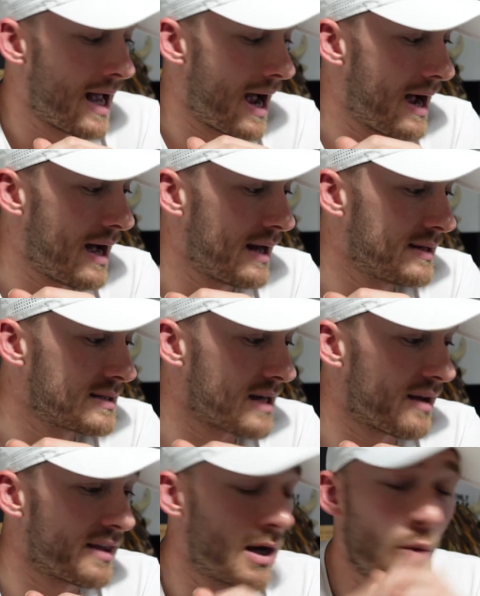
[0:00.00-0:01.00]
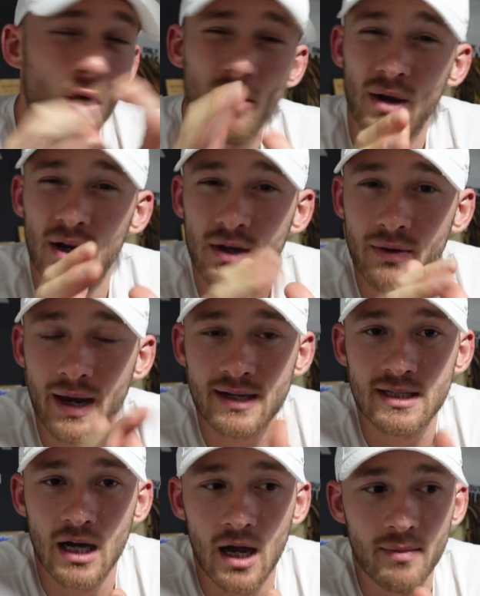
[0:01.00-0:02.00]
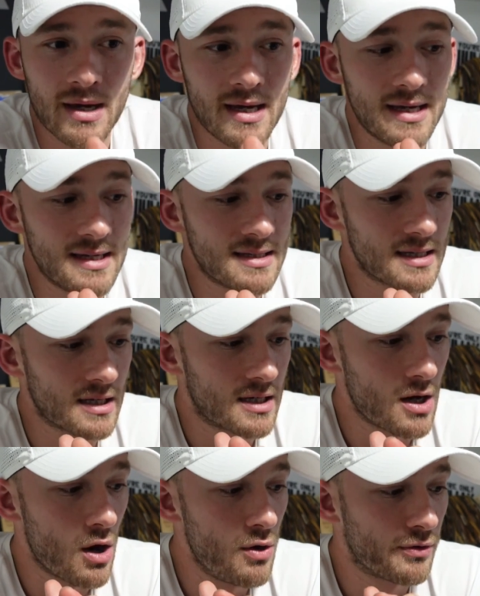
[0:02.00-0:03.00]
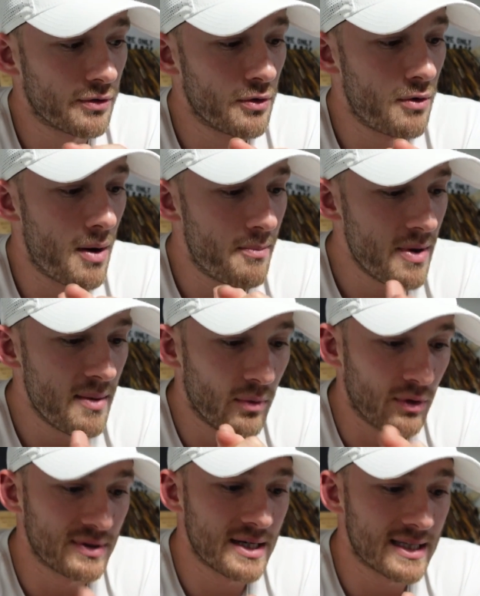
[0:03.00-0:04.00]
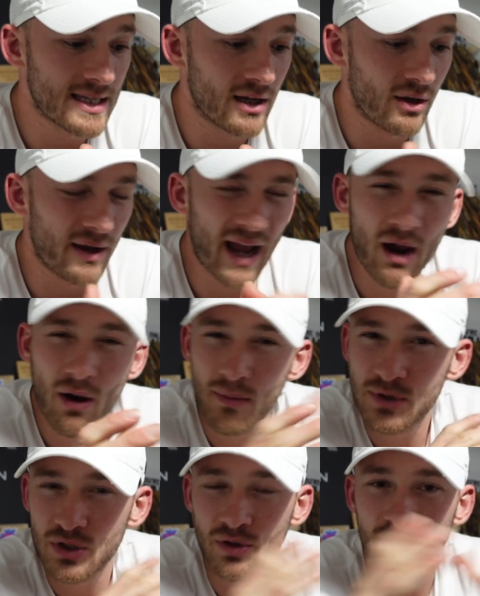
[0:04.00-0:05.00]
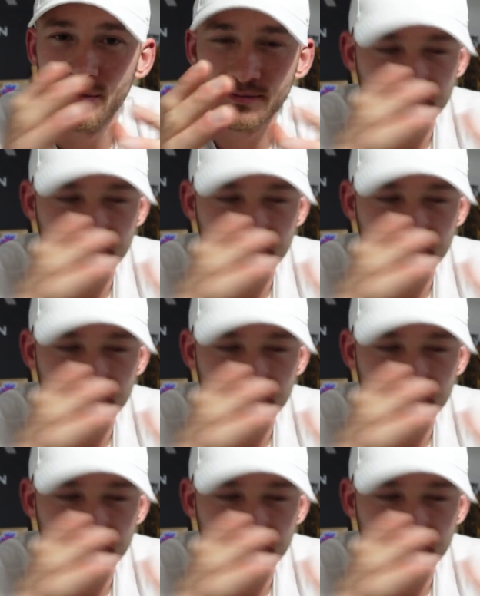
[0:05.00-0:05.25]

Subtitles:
And I think what I'm going to do next time is go through a bit more detail on how I'm sort of